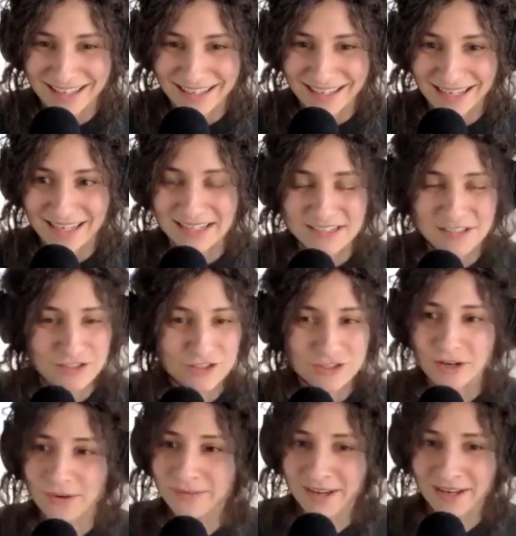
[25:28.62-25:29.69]
It is
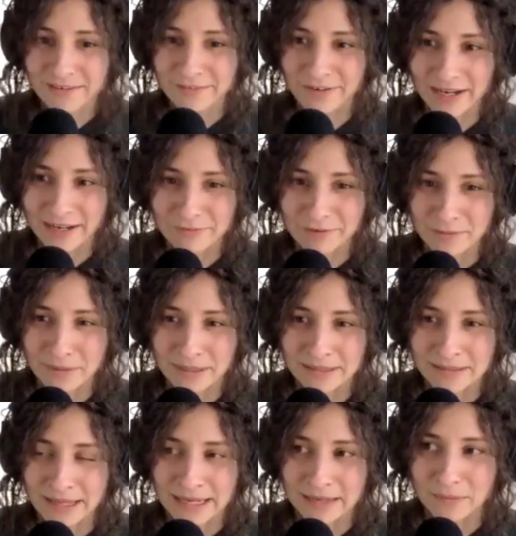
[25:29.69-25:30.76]
so not for
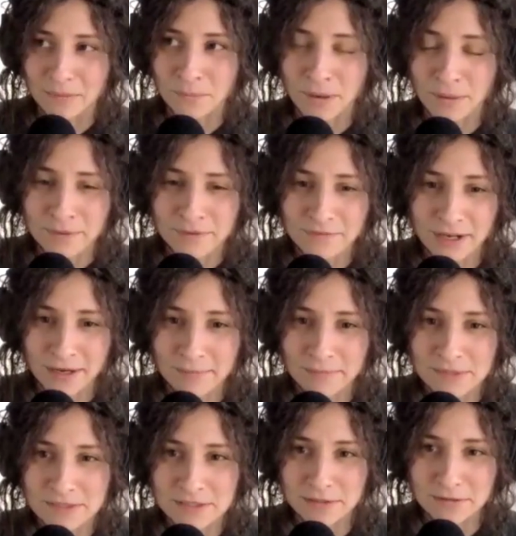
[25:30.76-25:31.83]
everyone. Like what we've
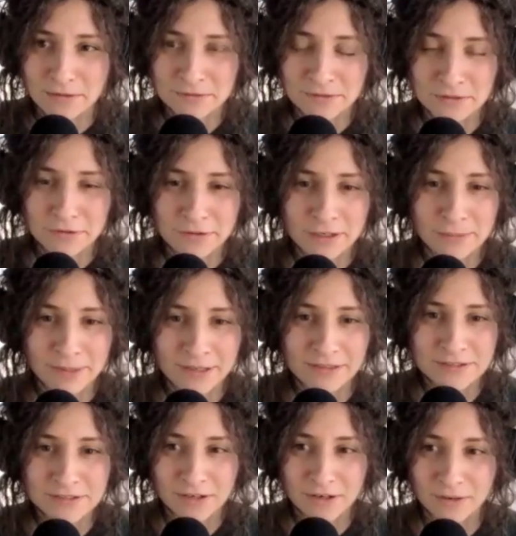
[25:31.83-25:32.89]
come to learn about
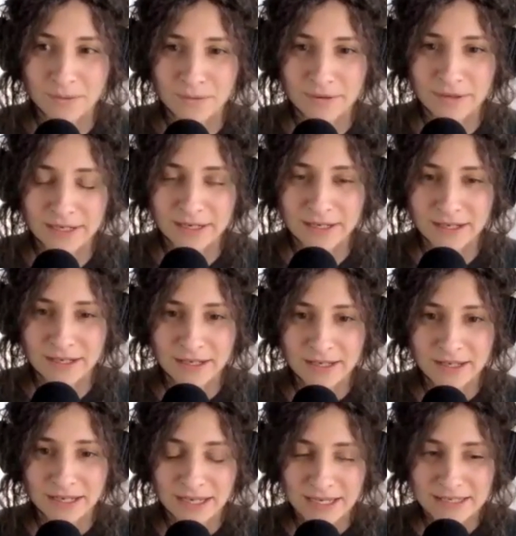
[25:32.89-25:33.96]
this cohort
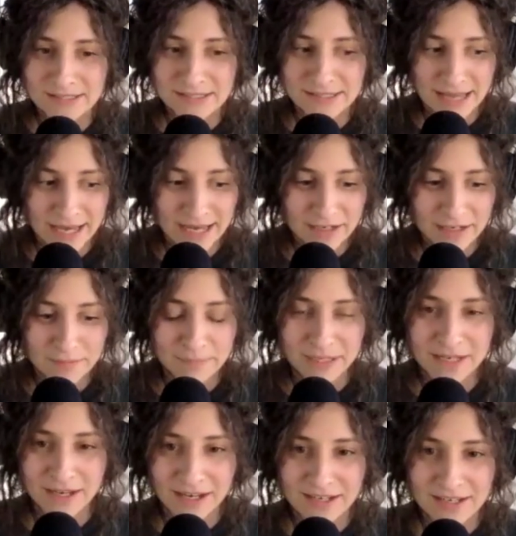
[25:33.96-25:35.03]
is that
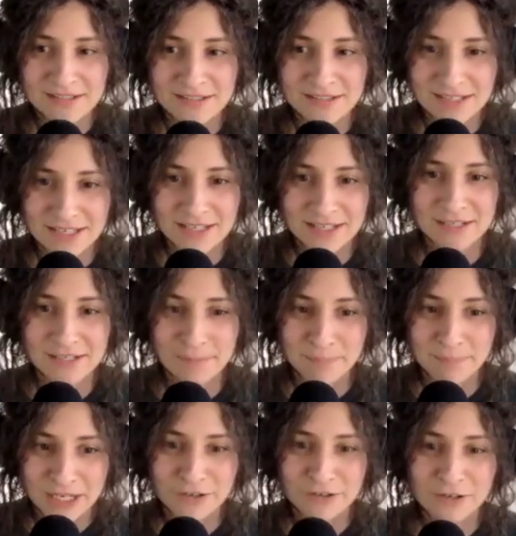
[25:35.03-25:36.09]
because this is a
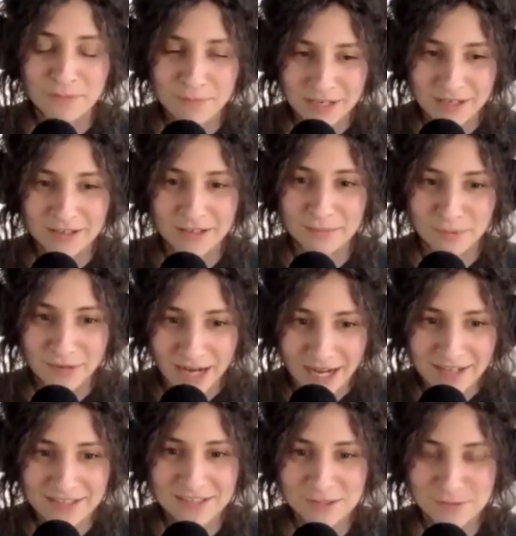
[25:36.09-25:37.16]
peer-to-peer
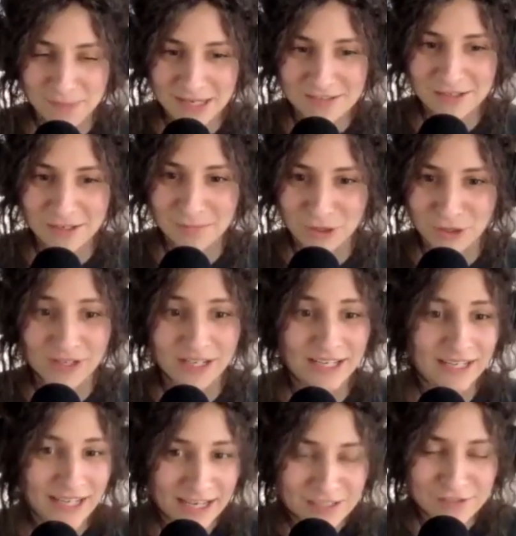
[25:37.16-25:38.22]
practice-based community,
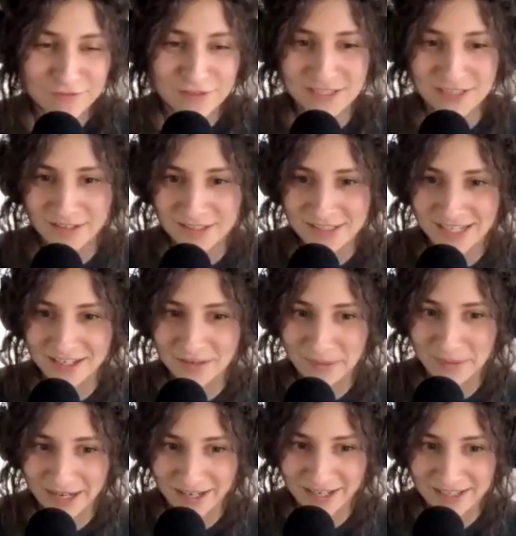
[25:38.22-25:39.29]
yes, facilitated
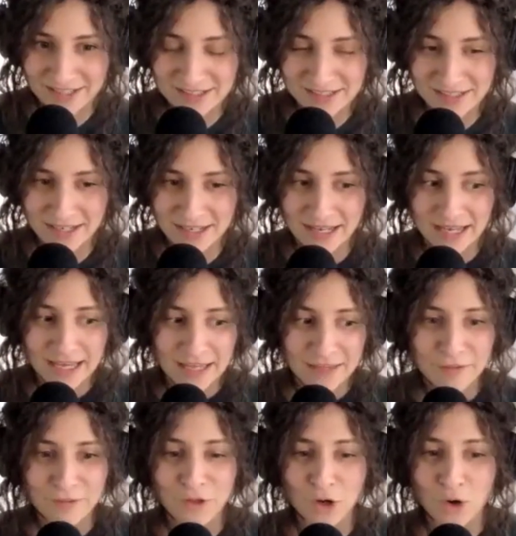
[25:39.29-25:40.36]
by us,
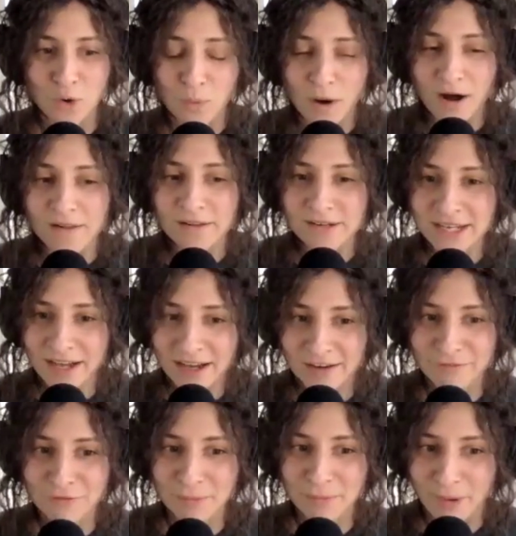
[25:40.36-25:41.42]
that the quality
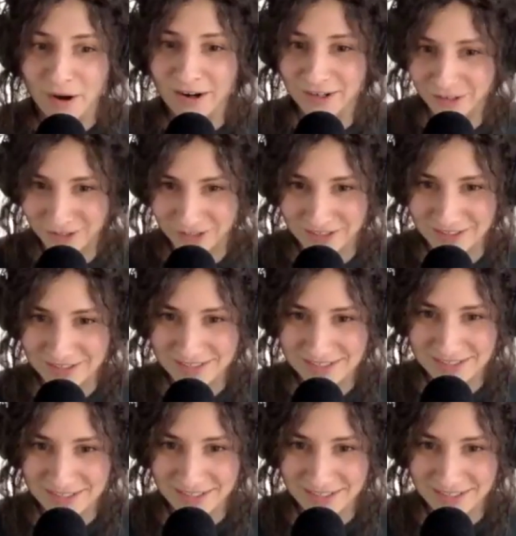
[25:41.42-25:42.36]
of the partners,